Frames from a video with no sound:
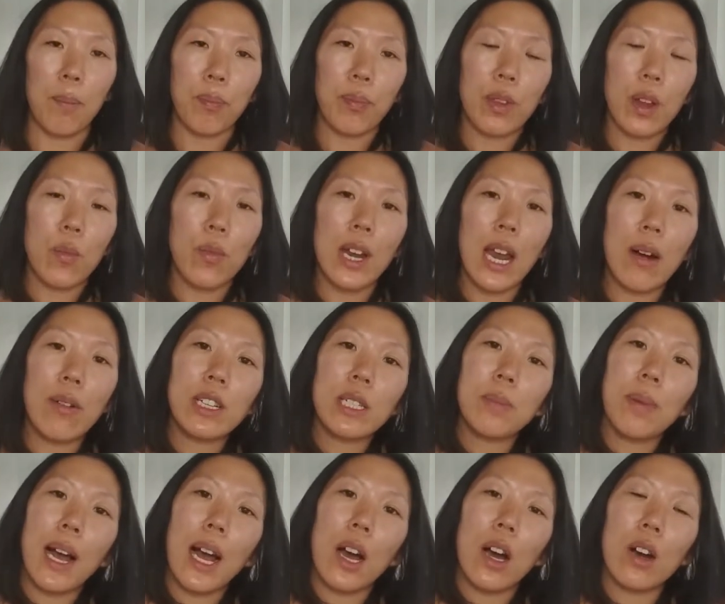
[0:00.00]
When I was
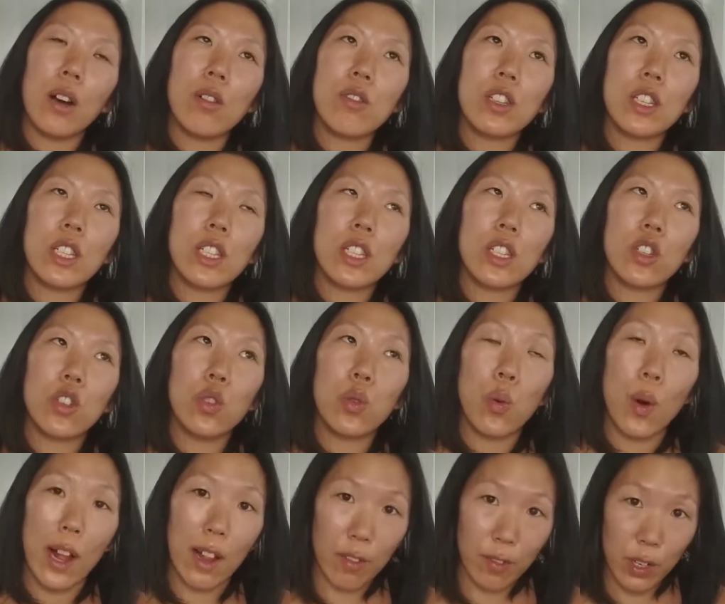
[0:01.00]
about
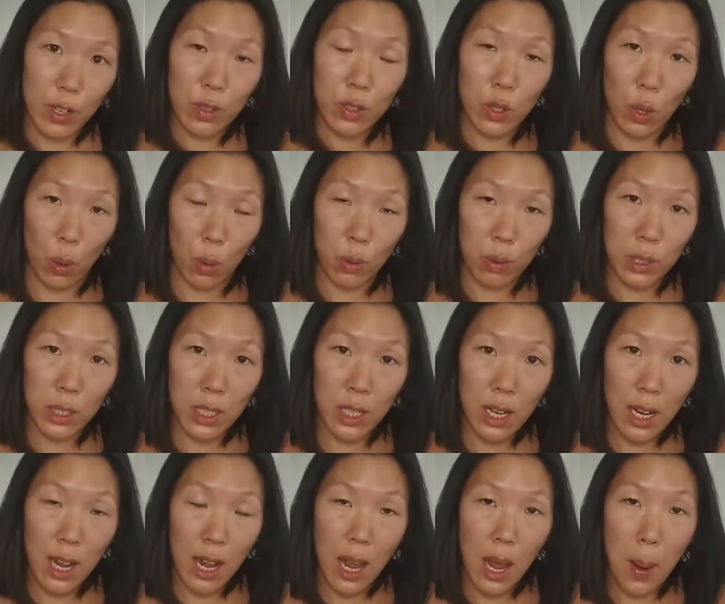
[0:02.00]
12 years old,
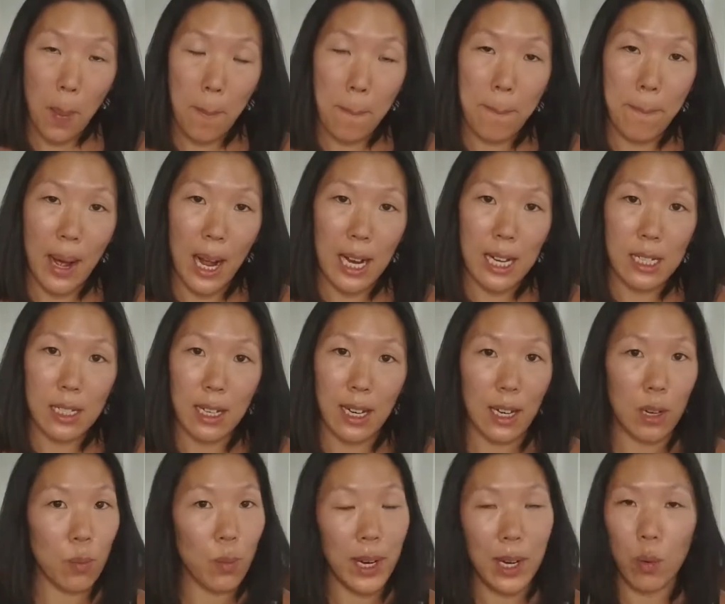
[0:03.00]
my
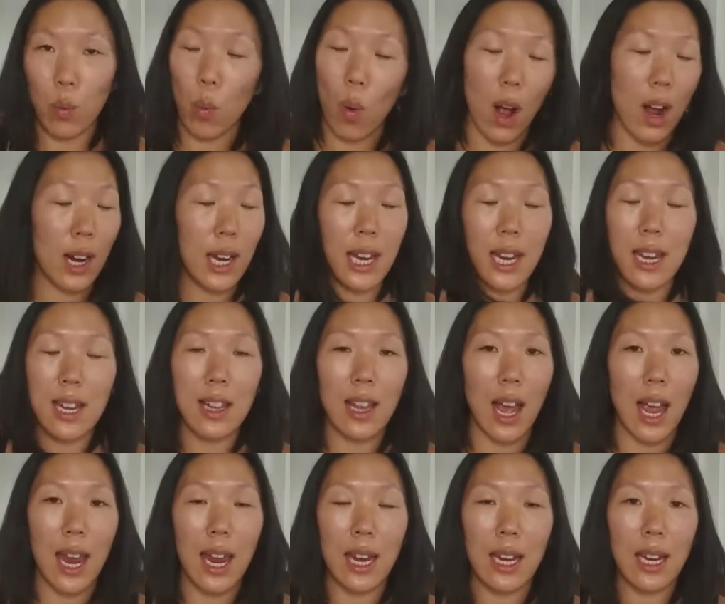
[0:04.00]
skin went wonky
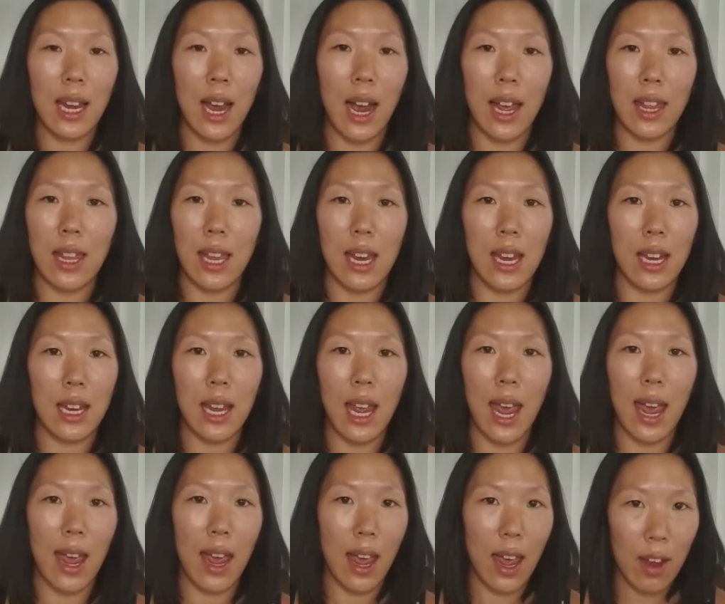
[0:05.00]
like I
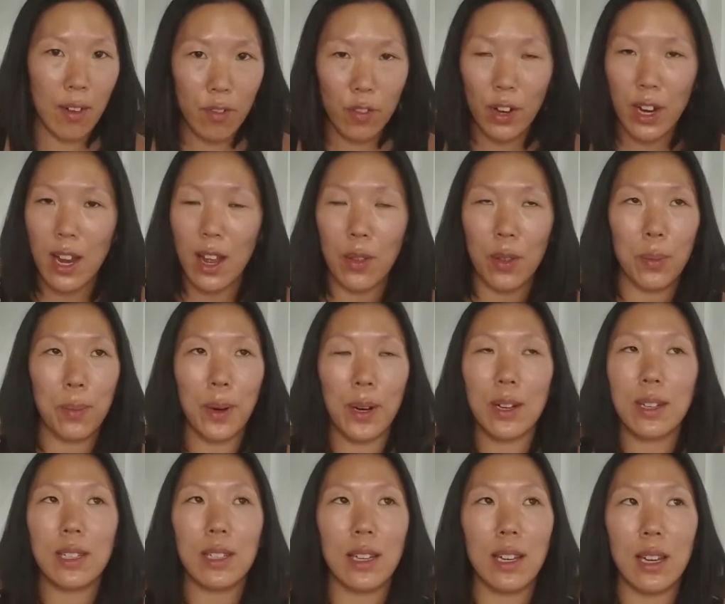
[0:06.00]
think every other
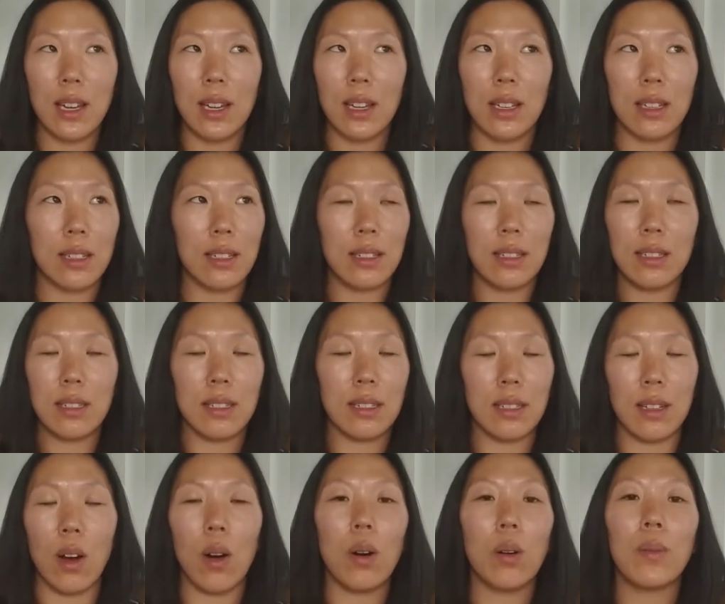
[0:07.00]
person in
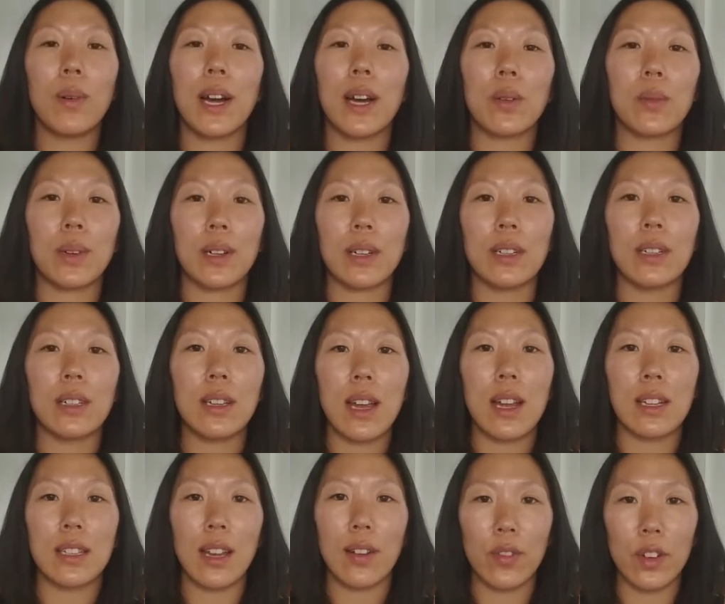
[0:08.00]
the whole wide world
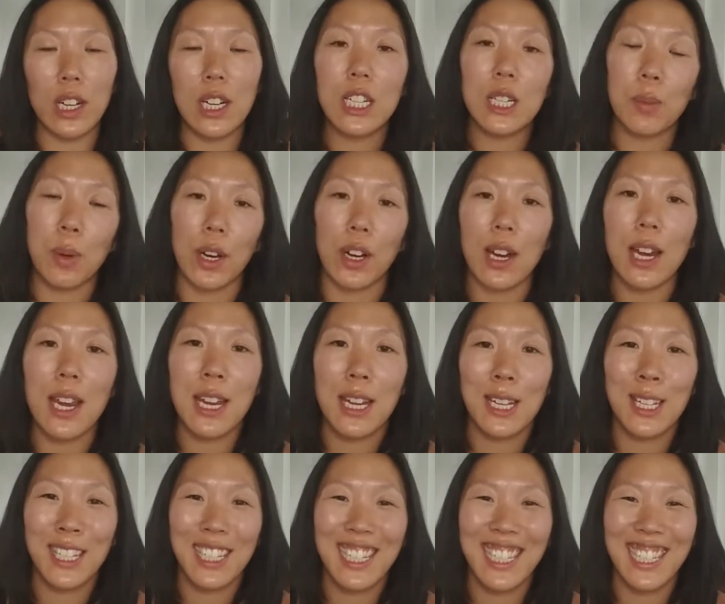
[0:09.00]
has ever
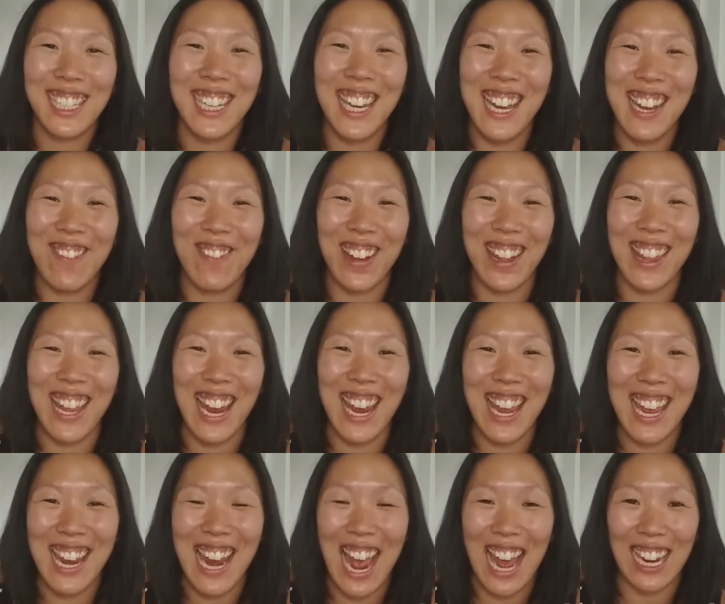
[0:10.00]
experienced when they
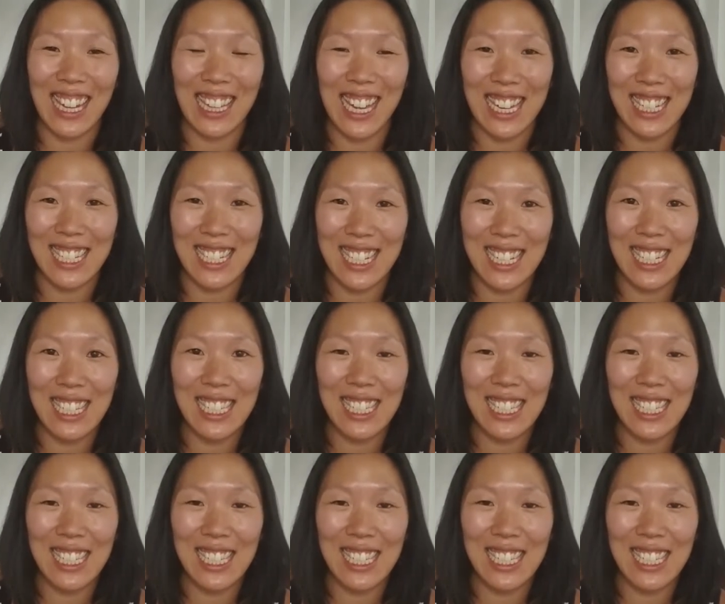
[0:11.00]
hit adolescence.